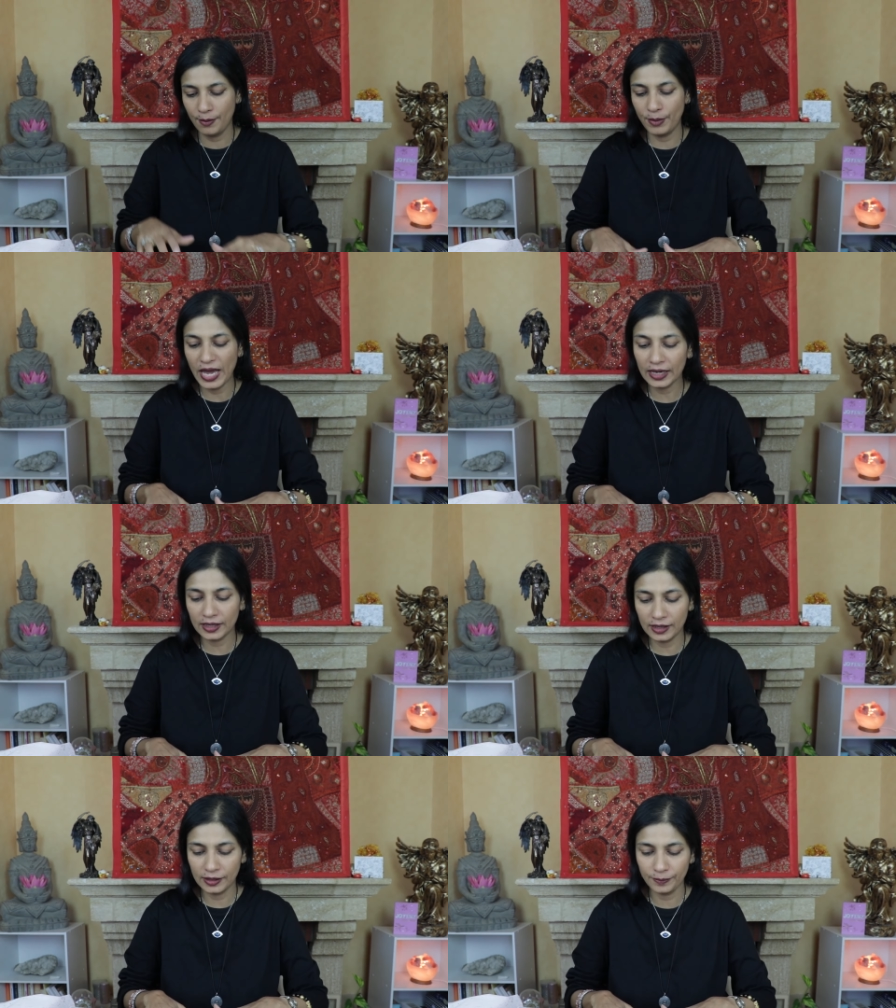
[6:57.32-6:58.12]

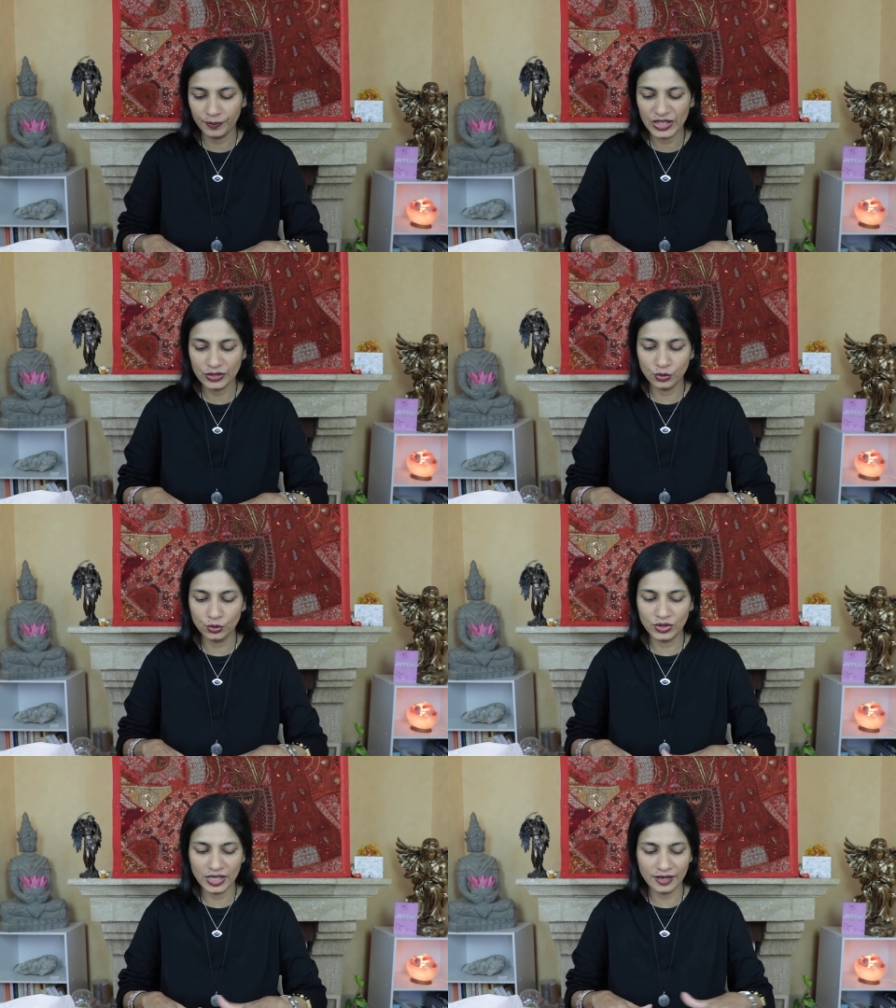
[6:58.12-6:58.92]
back
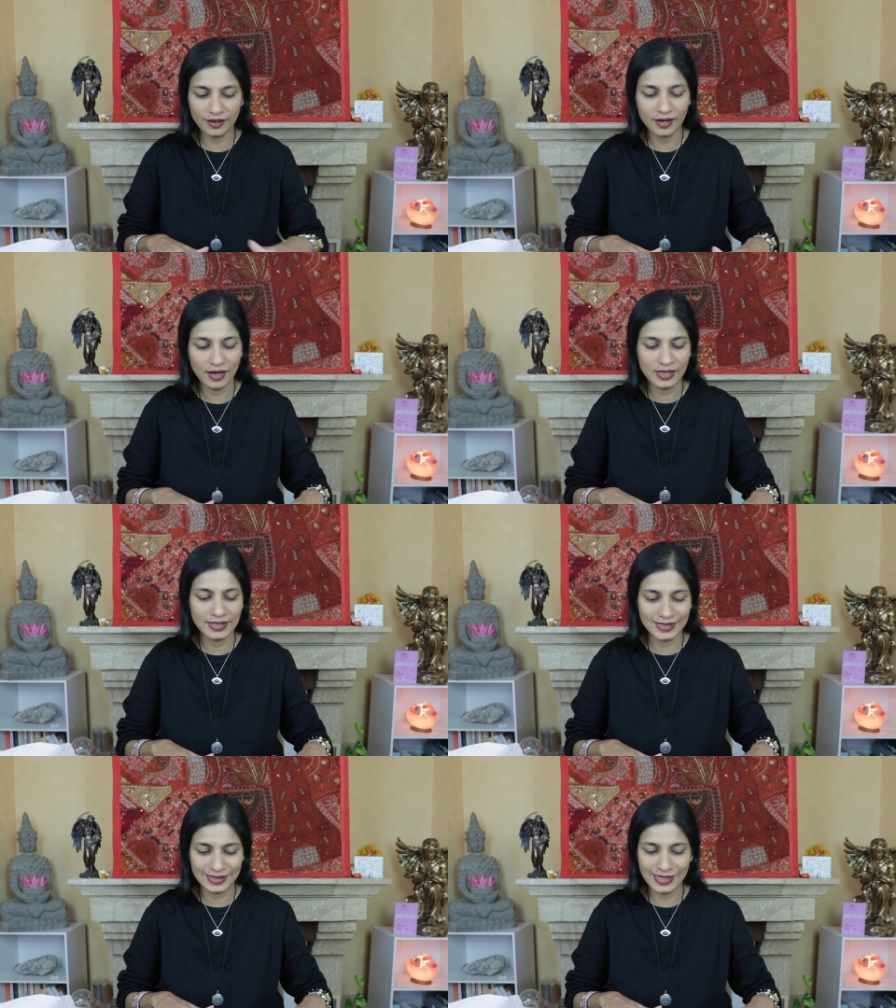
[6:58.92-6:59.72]
to their
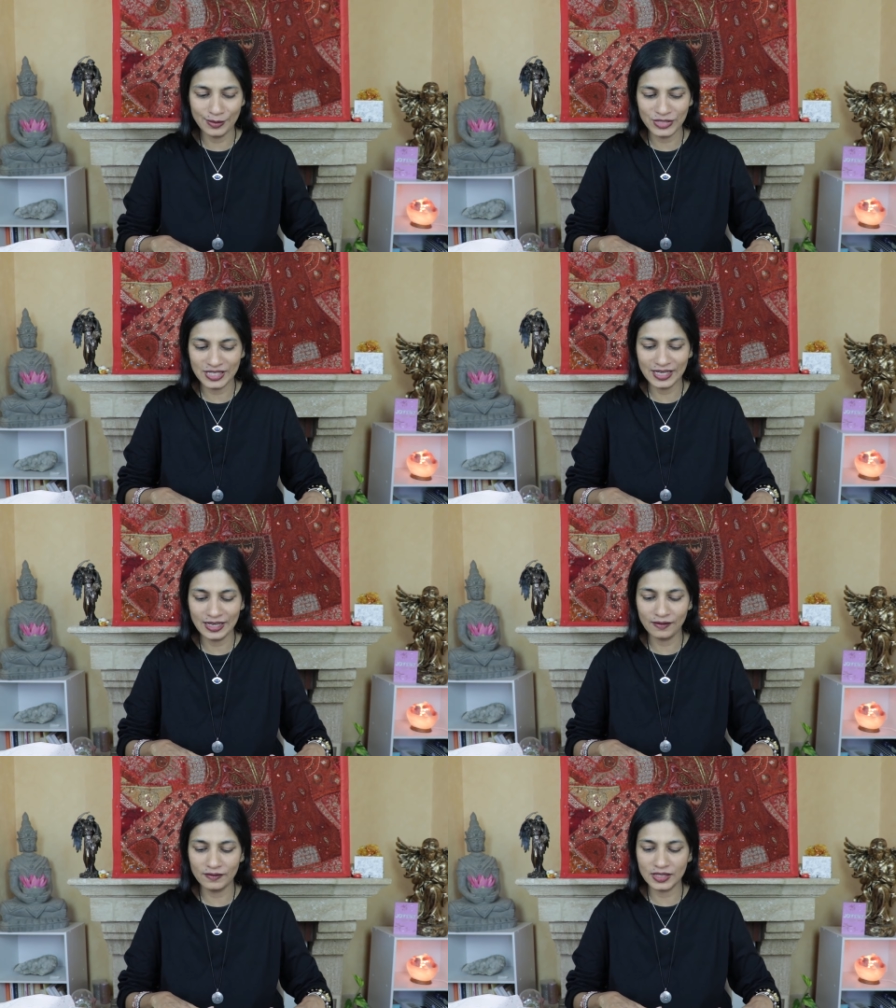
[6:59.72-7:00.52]

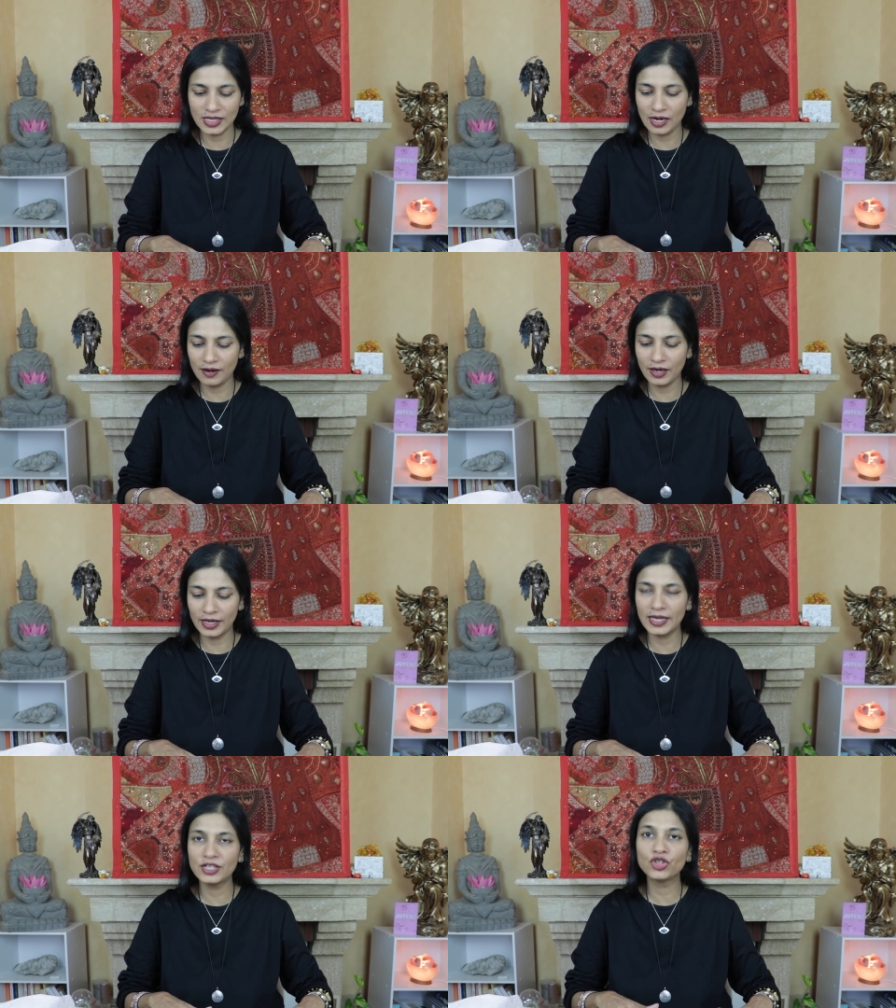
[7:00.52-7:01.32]
themselves they are
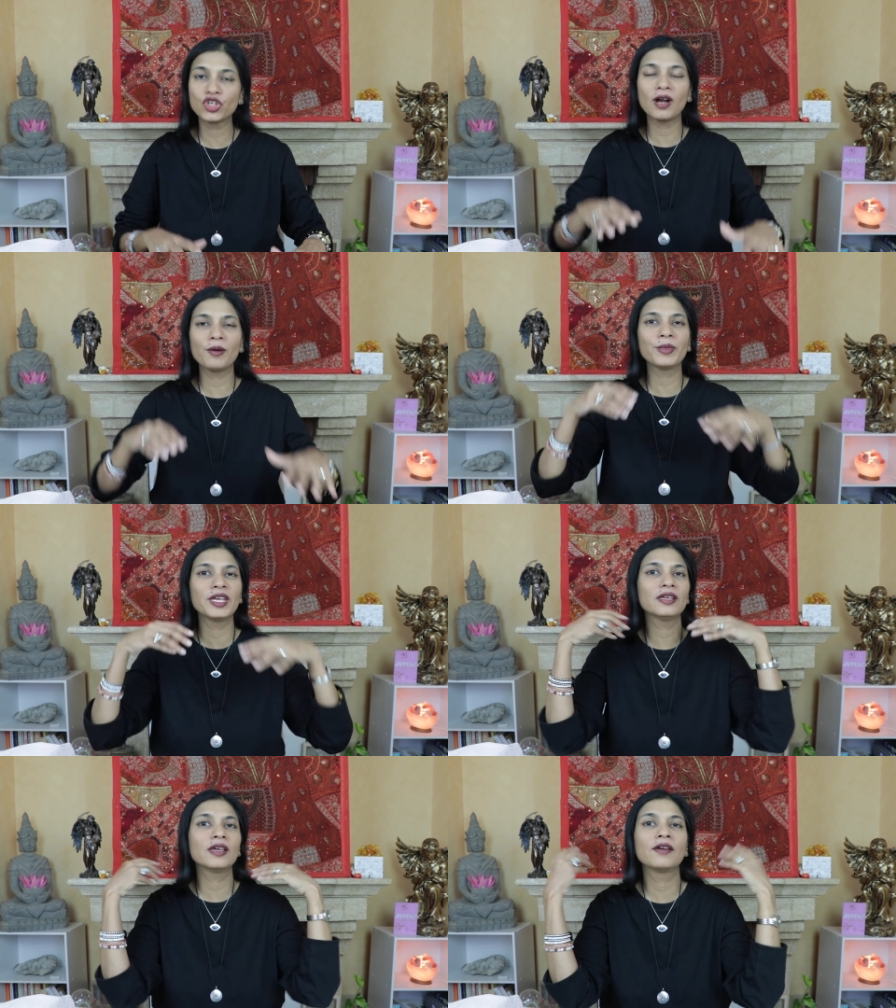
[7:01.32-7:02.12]
again
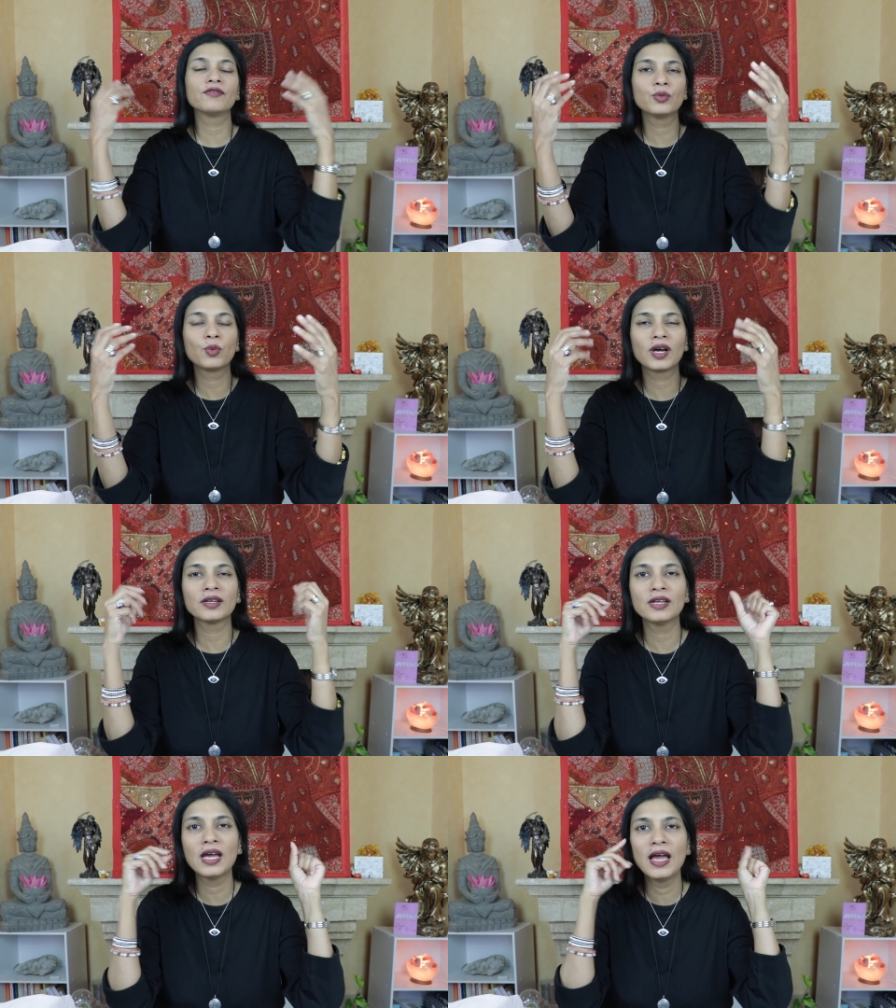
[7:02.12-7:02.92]
charming
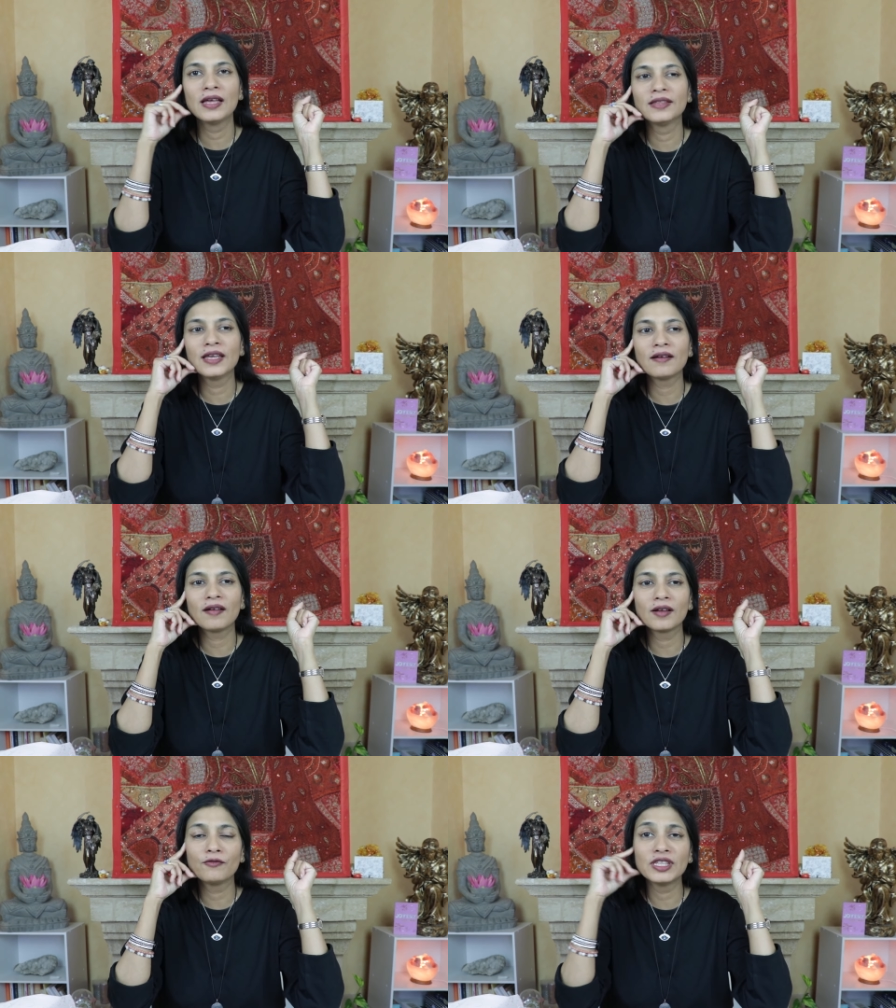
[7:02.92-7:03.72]
everyone they are
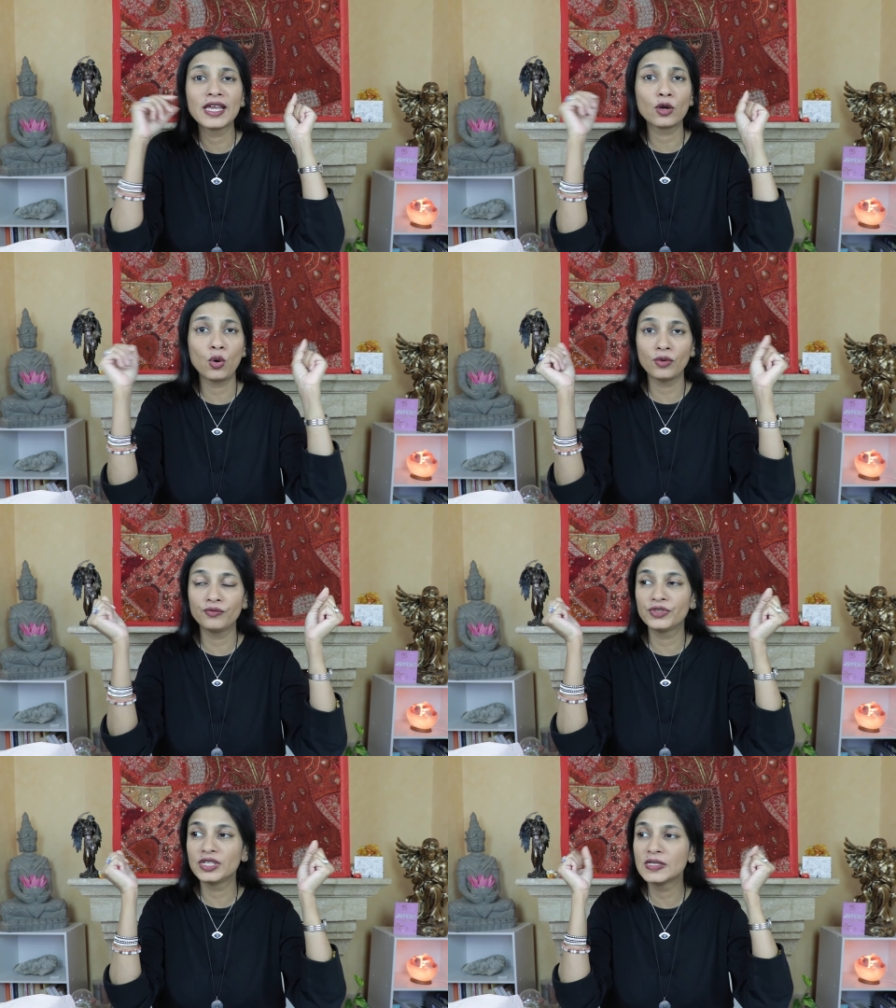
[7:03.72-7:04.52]
uh, with their
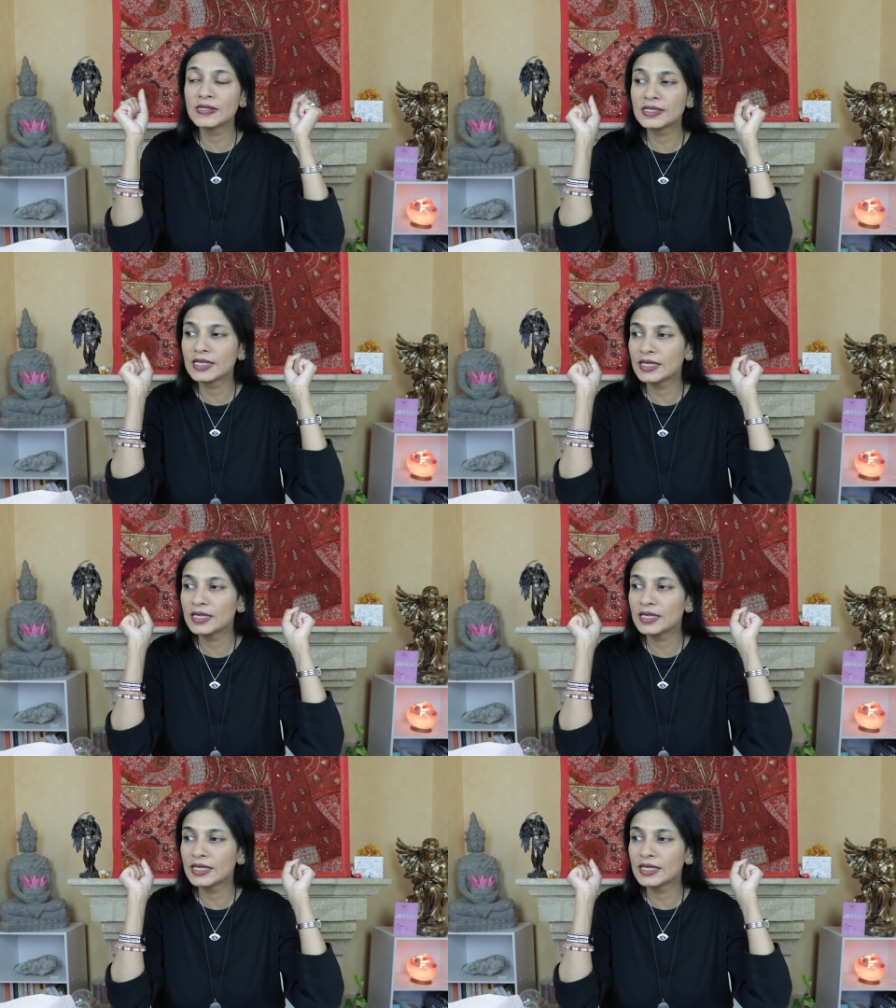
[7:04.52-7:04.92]
confidence